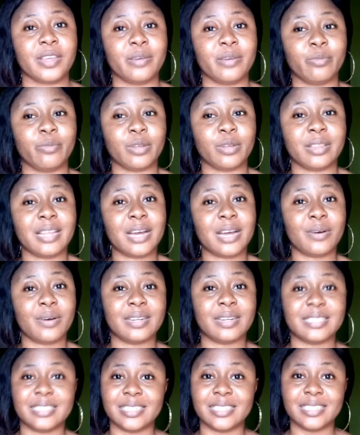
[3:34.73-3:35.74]
But
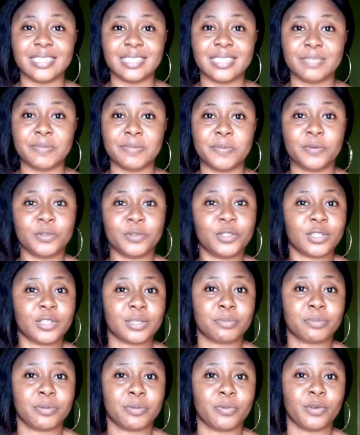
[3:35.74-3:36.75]
nowadays, people
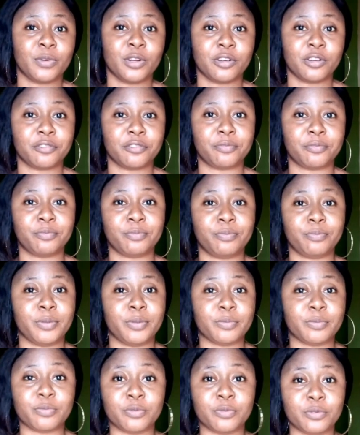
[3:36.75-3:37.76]
love
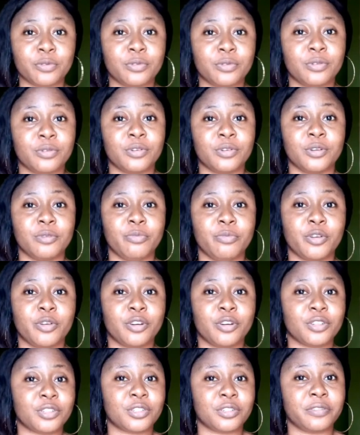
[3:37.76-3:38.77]
people
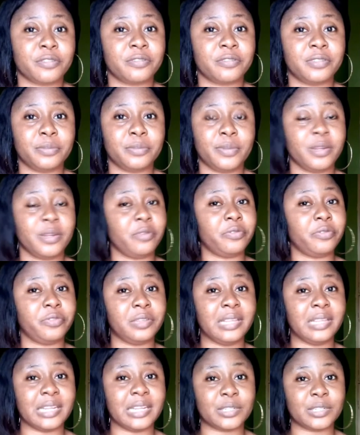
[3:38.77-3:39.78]
because of the
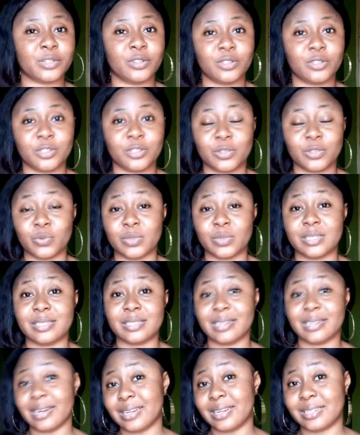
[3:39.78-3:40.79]
benefit that comes with
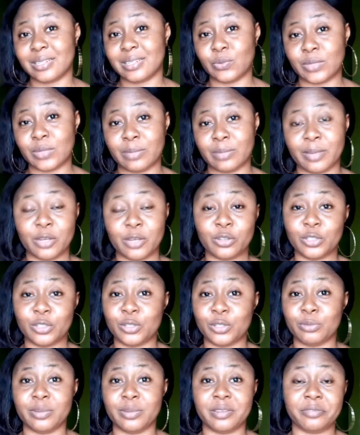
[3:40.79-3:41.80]
that. What am I going
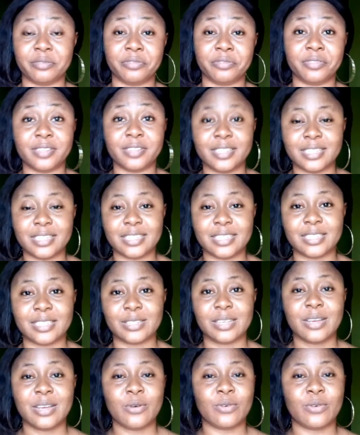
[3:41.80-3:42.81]
to
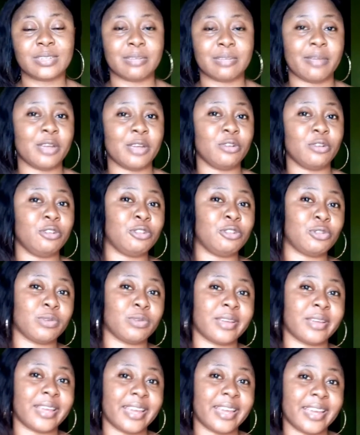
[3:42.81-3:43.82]
benefit? What am I going
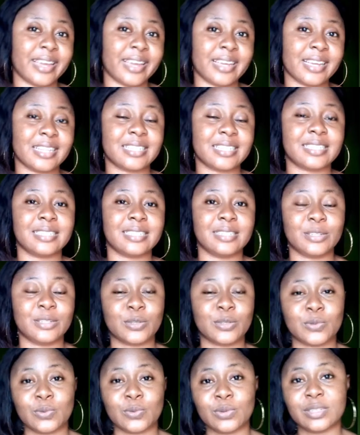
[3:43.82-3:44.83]
to get?
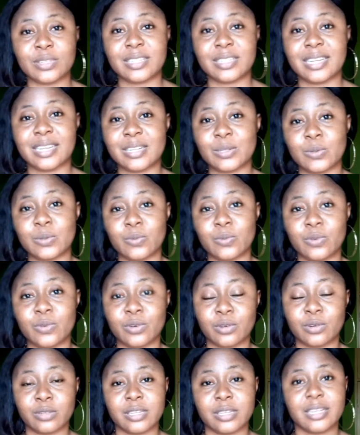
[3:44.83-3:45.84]
This one, that
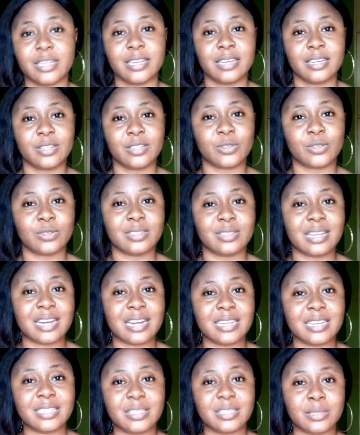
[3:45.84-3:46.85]
one. So
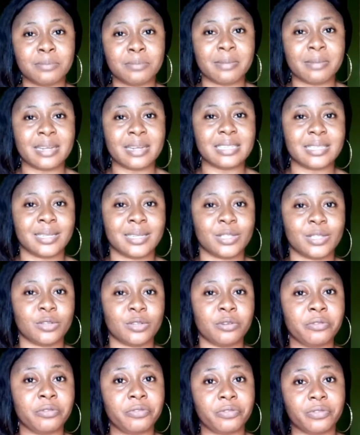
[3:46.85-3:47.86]
that is my sense
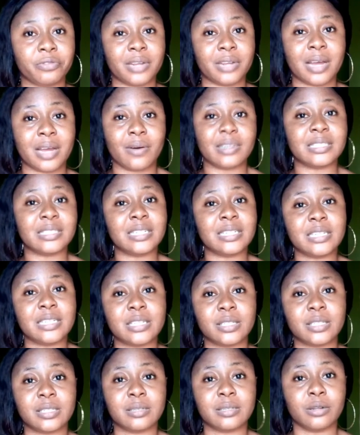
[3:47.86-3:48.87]
of
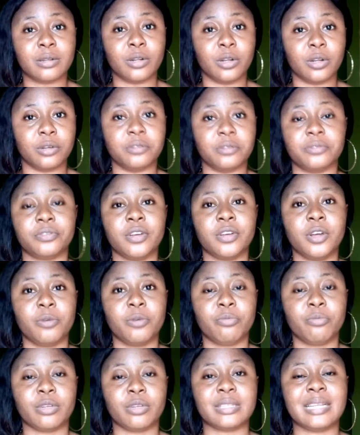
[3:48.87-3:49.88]
nowadays love.
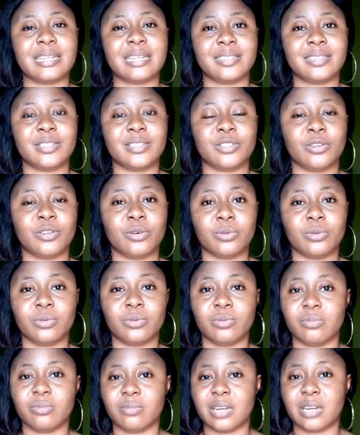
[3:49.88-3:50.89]
But that is
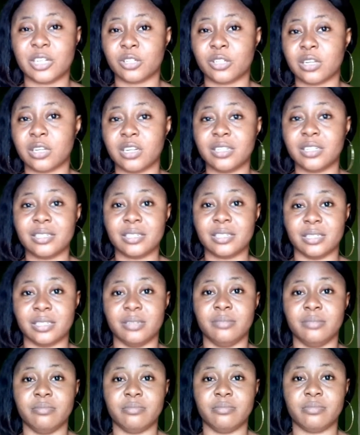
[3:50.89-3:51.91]
not actually
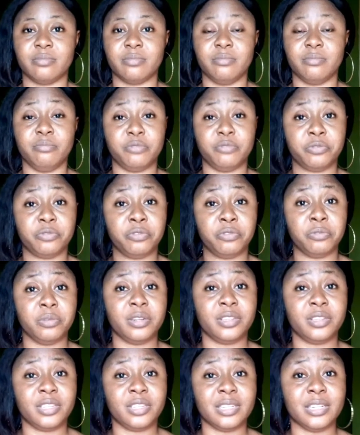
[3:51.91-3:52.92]
the
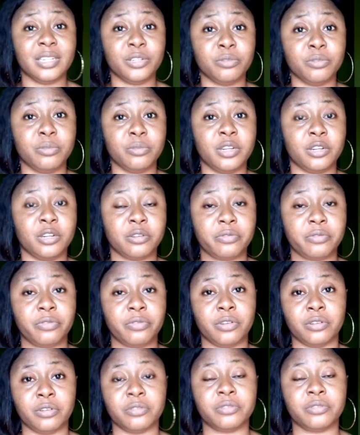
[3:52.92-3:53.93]
real meaning
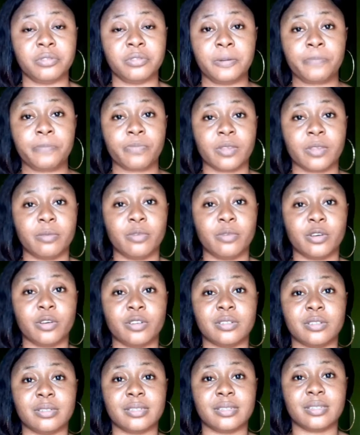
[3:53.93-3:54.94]
of love.
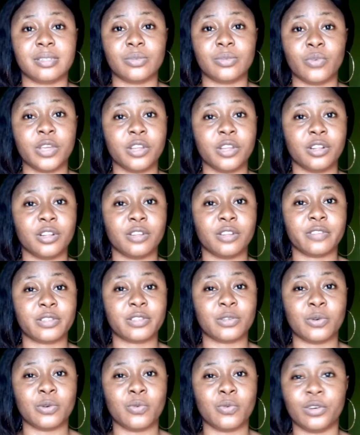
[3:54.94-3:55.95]
Because when you love
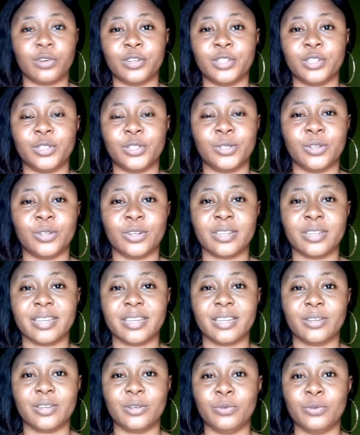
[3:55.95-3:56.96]
someone,
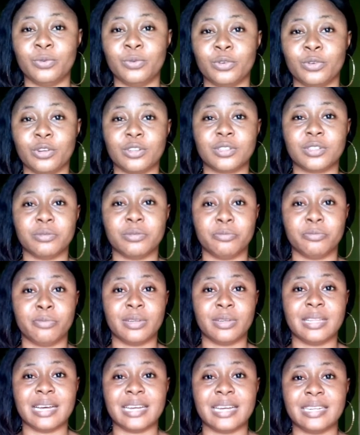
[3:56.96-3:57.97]
you will not be
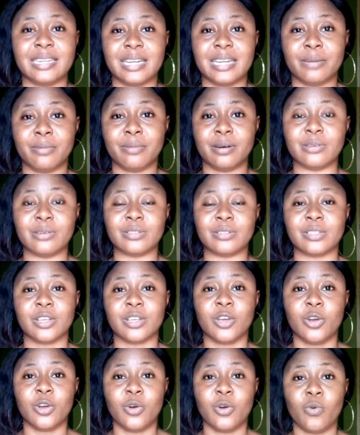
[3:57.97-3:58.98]
bothered about
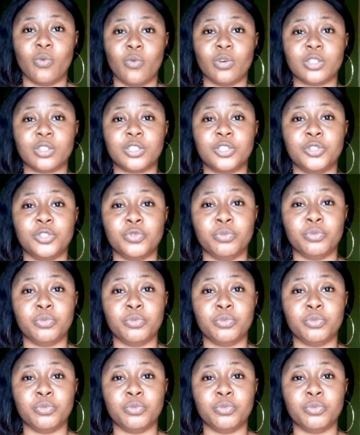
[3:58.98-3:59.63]
what you